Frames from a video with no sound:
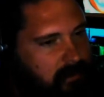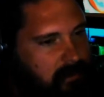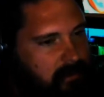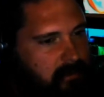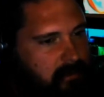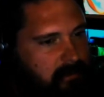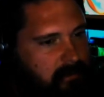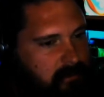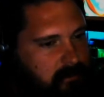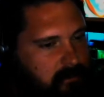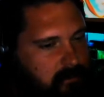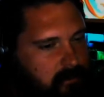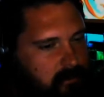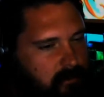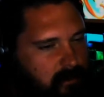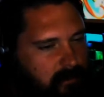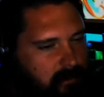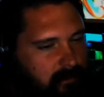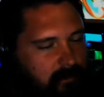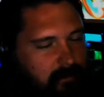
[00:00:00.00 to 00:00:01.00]
So, and I
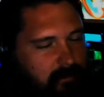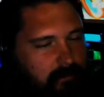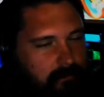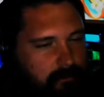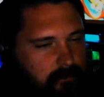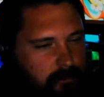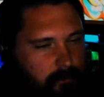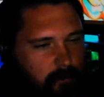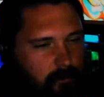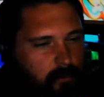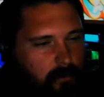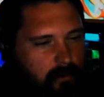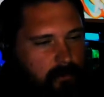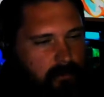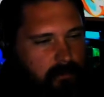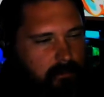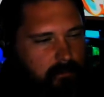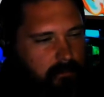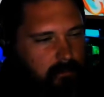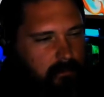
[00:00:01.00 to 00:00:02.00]
think they're supporting
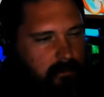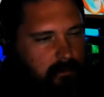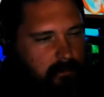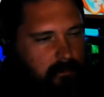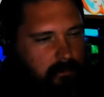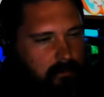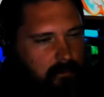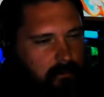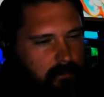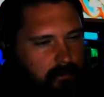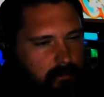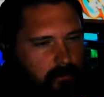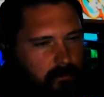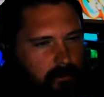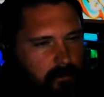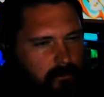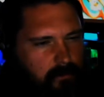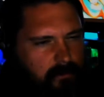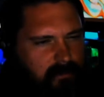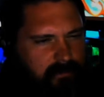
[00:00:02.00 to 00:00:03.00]
the
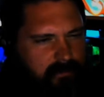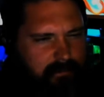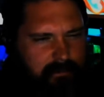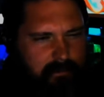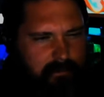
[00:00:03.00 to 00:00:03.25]
current